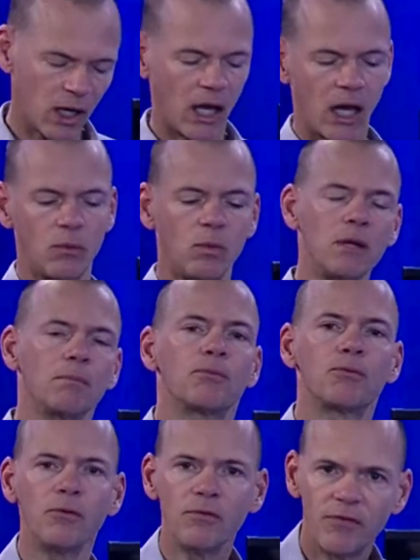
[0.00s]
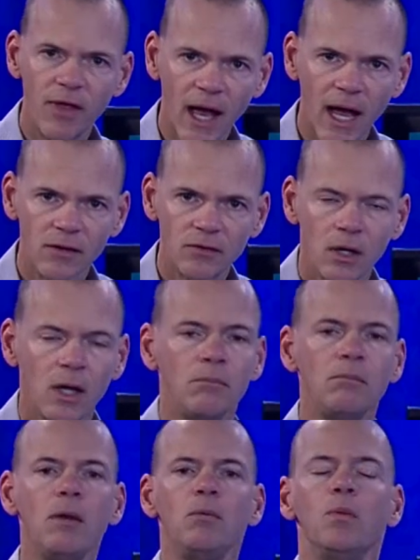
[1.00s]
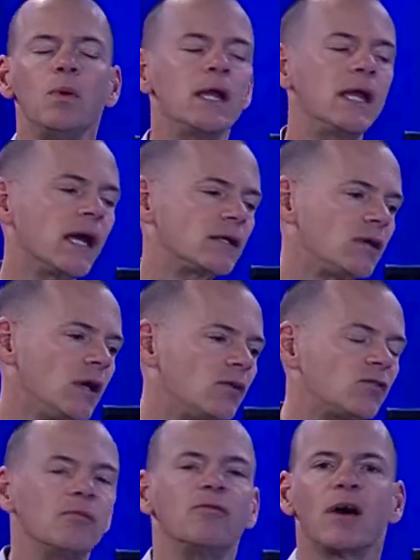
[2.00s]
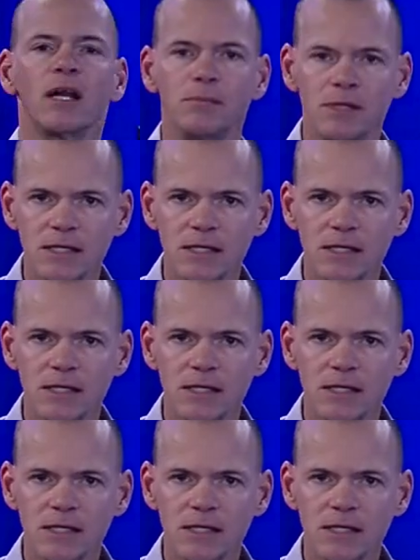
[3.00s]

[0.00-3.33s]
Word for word: and we improve that. Maybe we get some vitamin